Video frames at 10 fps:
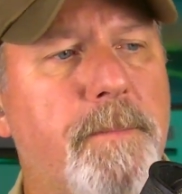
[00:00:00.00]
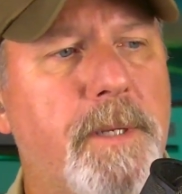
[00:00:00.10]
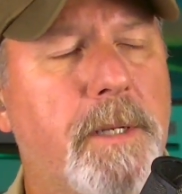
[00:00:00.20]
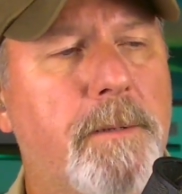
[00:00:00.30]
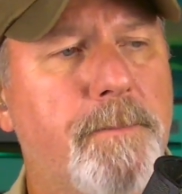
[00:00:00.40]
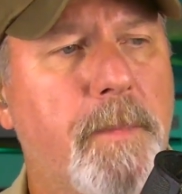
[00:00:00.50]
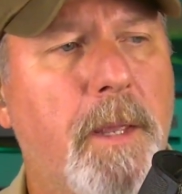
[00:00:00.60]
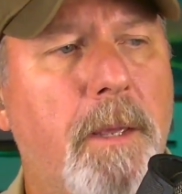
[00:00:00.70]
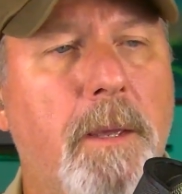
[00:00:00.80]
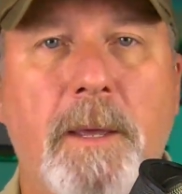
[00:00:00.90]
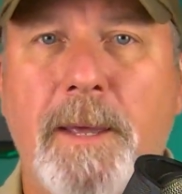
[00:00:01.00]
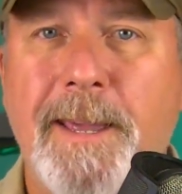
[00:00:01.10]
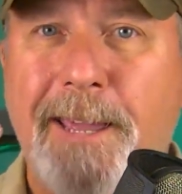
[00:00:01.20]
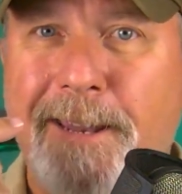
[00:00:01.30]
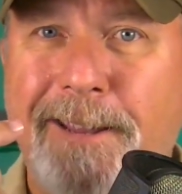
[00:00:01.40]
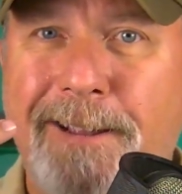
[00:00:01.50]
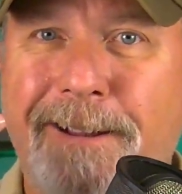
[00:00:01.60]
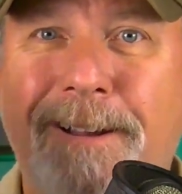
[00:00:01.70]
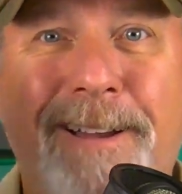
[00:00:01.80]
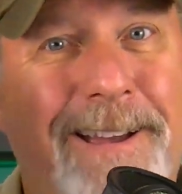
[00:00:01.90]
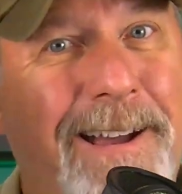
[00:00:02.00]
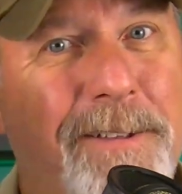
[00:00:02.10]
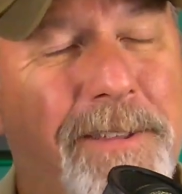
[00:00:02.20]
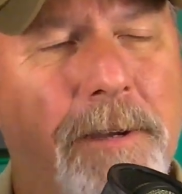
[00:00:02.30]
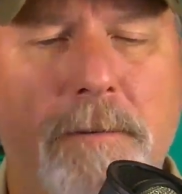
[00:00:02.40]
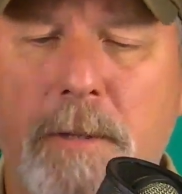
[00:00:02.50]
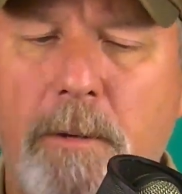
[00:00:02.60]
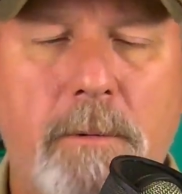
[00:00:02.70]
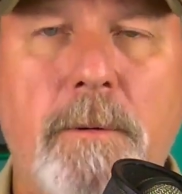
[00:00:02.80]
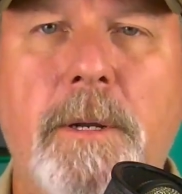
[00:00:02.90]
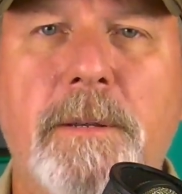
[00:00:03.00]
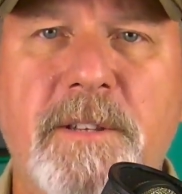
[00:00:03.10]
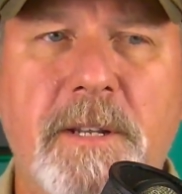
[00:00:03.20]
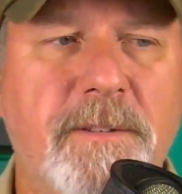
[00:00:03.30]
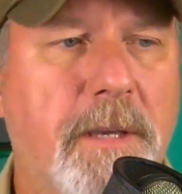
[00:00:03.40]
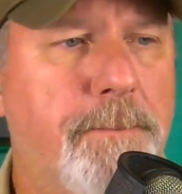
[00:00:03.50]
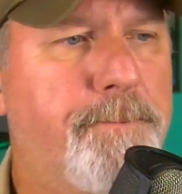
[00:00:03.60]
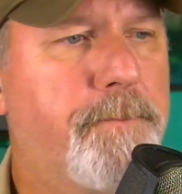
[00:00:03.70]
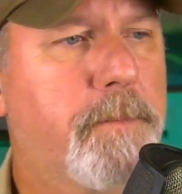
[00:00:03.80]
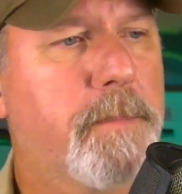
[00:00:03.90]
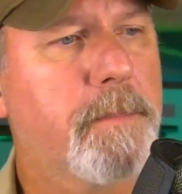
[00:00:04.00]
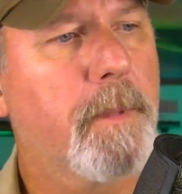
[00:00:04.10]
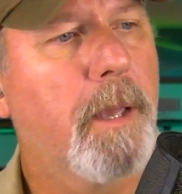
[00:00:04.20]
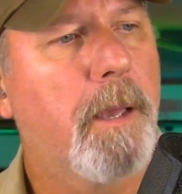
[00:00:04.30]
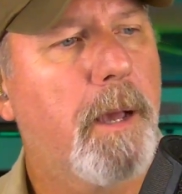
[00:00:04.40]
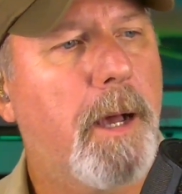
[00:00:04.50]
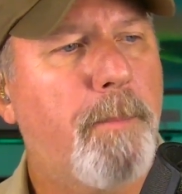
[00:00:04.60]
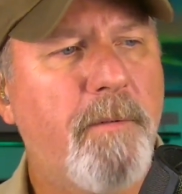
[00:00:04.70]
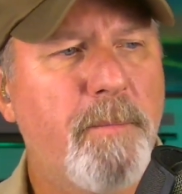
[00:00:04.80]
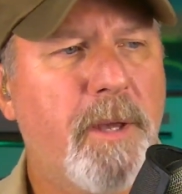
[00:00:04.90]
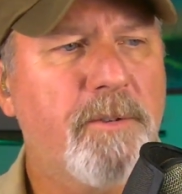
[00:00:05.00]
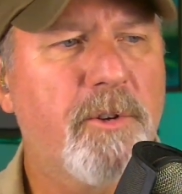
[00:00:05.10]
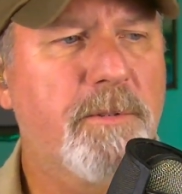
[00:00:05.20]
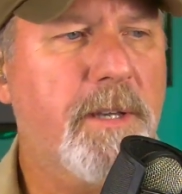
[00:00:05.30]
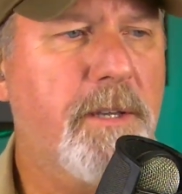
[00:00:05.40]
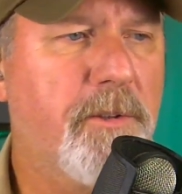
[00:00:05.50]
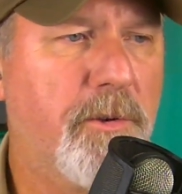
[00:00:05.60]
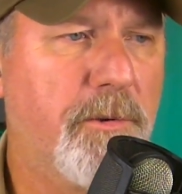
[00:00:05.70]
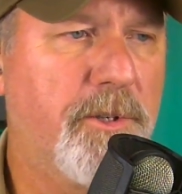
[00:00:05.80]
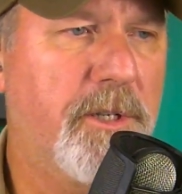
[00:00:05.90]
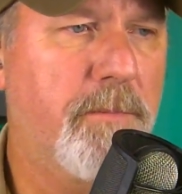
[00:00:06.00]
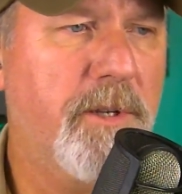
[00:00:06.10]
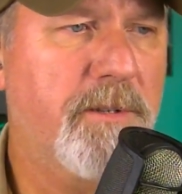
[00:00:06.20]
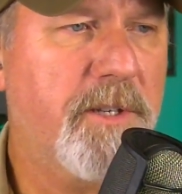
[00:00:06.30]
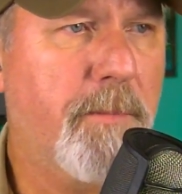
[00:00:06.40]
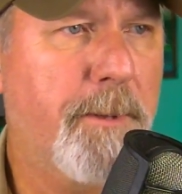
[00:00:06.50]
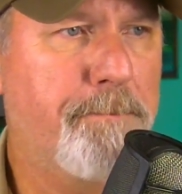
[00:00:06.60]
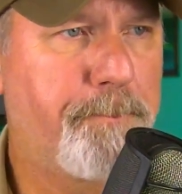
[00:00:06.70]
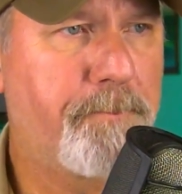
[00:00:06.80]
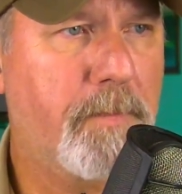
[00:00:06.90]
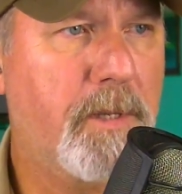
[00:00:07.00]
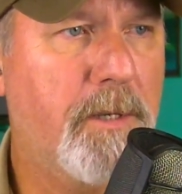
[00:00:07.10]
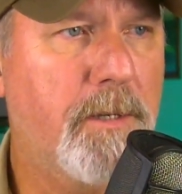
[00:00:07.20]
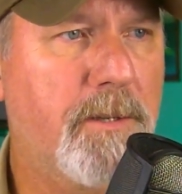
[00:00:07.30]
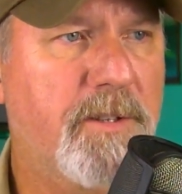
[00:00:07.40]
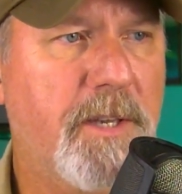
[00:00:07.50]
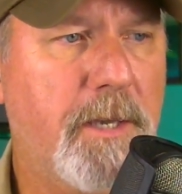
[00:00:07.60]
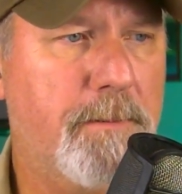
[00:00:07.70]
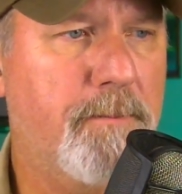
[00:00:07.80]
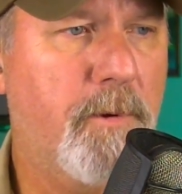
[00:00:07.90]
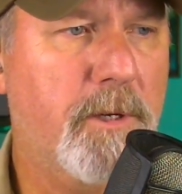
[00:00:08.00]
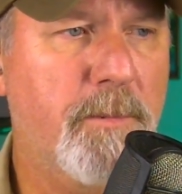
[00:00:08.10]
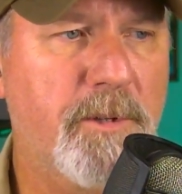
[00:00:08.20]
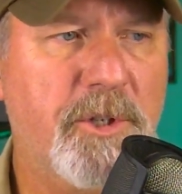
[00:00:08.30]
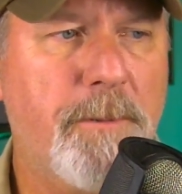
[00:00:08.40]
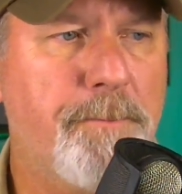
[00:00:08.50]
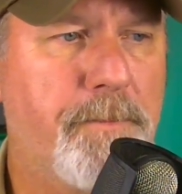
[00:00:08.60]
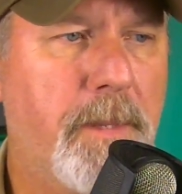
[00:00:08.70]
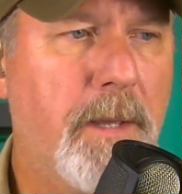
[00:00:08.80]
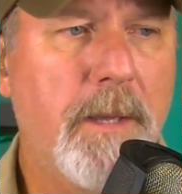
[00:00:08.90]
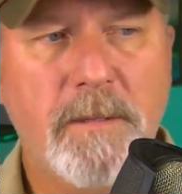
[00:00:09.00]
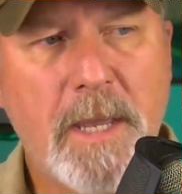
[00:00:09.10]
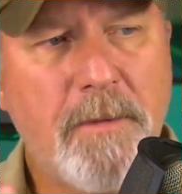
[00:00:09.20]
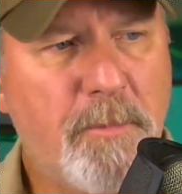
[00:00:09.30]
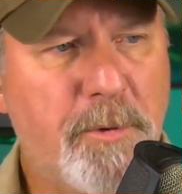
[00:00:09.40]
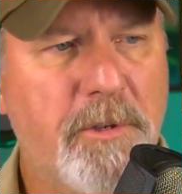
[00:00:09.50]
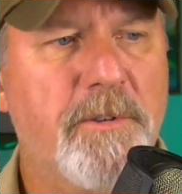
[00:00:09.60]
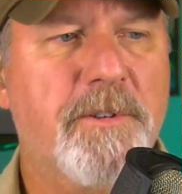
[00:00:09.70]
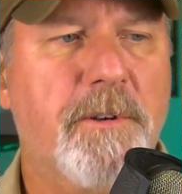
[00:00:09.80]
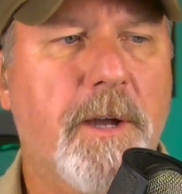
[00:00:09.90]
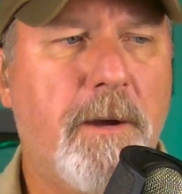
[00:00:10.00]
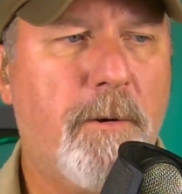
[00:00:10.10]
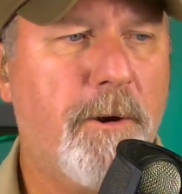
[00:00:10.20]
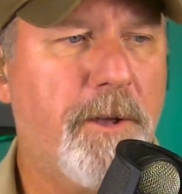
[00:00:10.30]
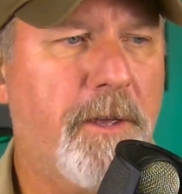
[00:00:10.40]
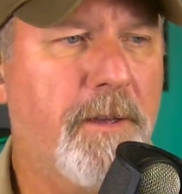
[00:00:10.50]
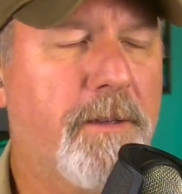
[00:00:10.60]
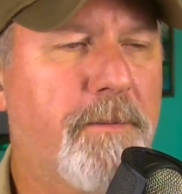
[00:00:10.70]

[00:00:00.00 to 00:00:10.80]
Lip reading: You know, in here, out there. You know, what else can I say? Above and Beyond Drones, how you doing, Jim? Good to see you, man. Good to see you. Welcome to the show, Dave, the producer. How are you?